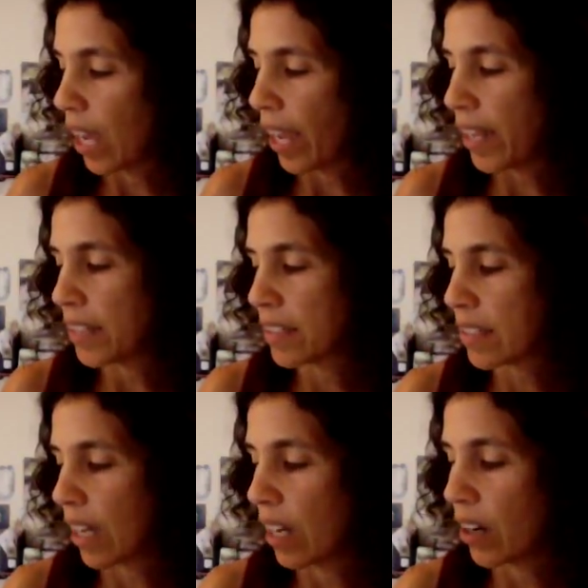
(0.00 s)

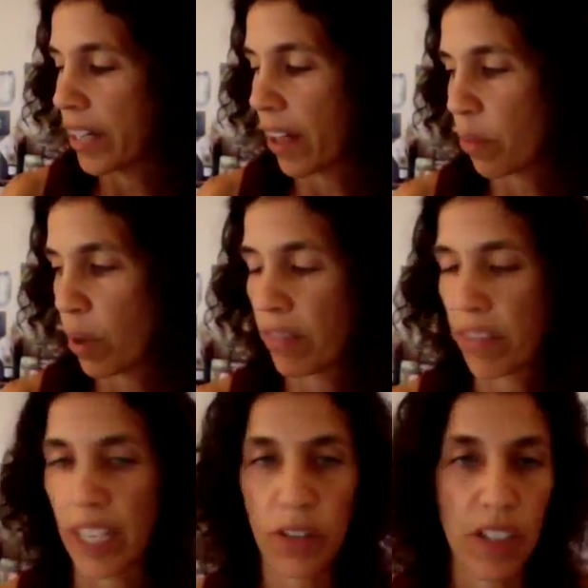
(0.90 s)
another one for
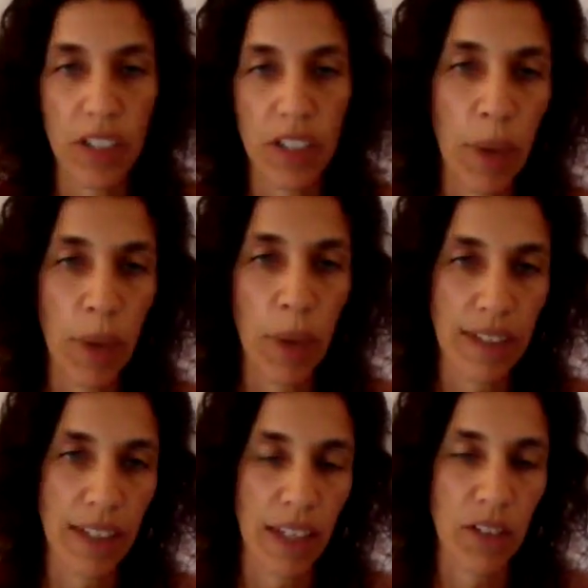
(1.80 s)
estrogen,
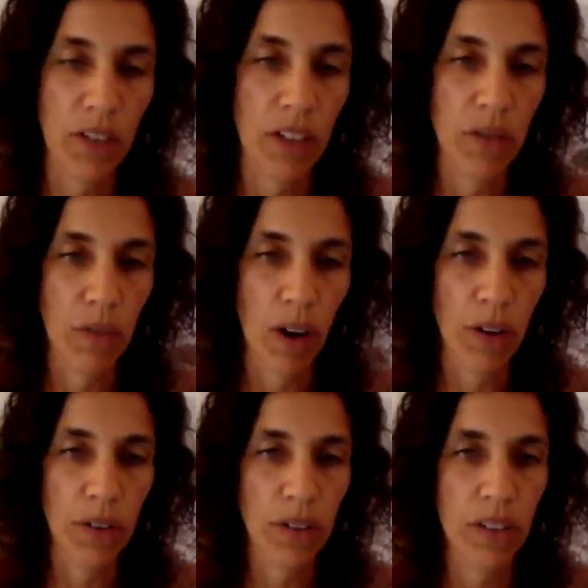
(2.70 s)
balancing estrogen is
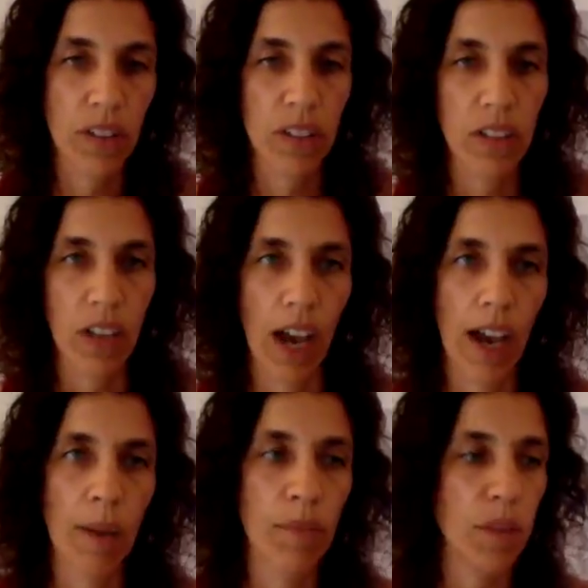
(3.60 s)
rose.
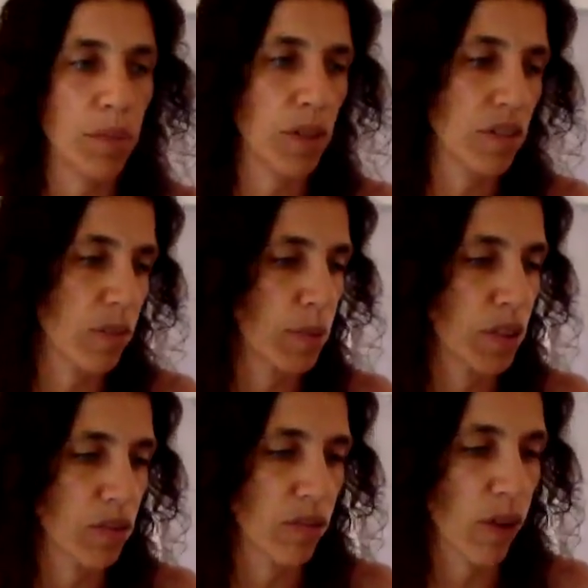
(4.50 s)
The beautiful,
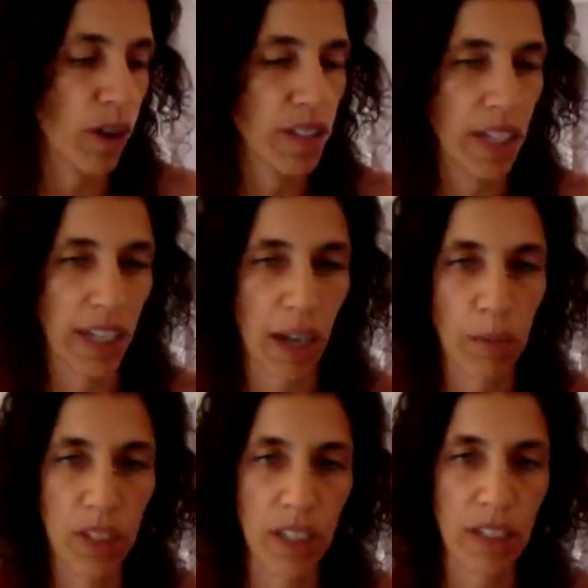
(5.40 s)
beautiful rose, and it
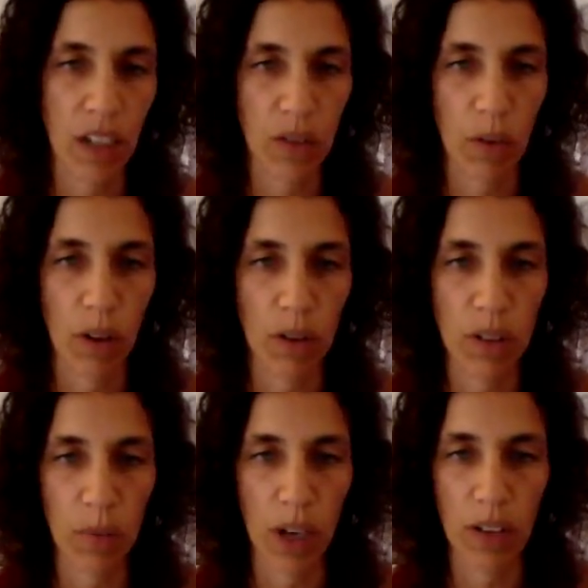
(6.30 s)
comes in a touch roller
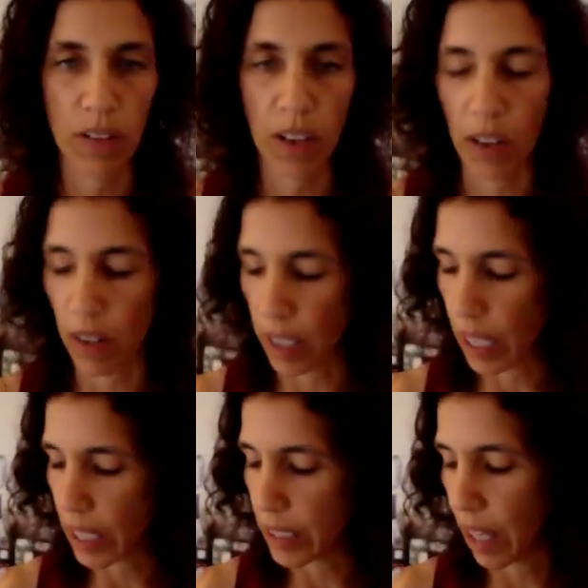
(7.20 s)
as well. So
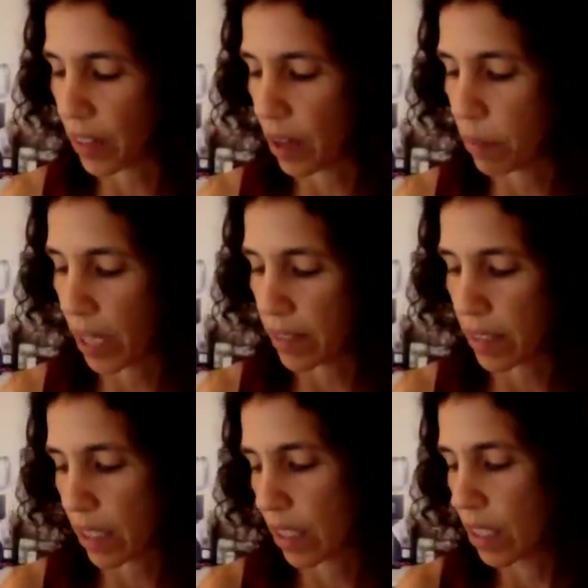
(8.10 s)
another
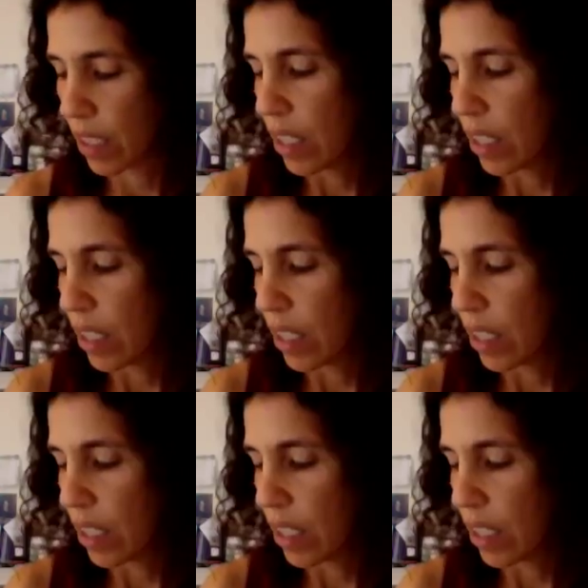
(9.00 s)
amazing.